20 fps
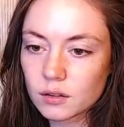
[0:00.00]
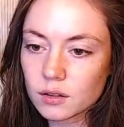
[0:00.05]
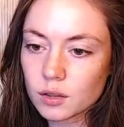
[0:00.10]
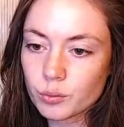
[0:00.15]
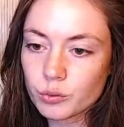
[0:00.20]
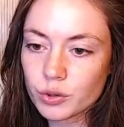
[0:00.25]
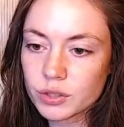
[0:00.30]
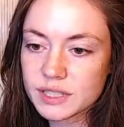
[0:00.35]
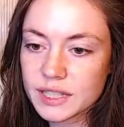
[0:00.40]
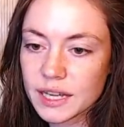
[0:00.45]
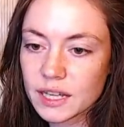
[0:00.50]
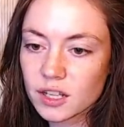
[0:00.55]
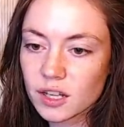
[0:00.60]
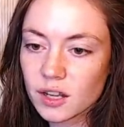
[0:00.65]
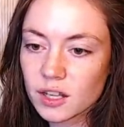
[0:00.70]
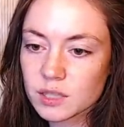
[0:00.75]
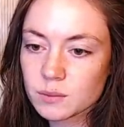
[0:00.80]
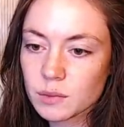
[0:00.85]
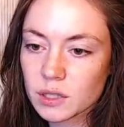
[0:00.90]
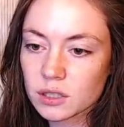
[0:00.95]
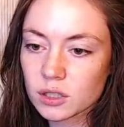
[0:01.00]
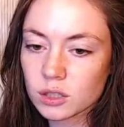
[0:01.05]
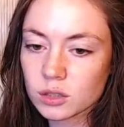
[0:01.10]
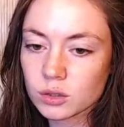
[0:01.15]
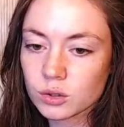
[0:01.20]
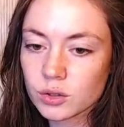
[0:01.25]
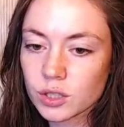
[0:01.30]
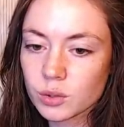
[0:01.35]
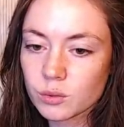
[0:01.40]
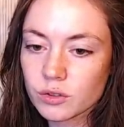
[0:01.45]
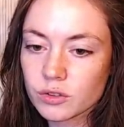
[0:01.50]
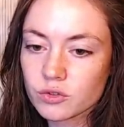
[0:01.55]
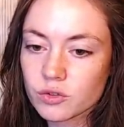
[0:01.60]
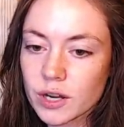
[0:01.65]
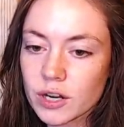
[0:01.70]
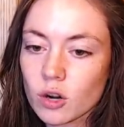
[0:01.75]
Britannia has been colluding with trade.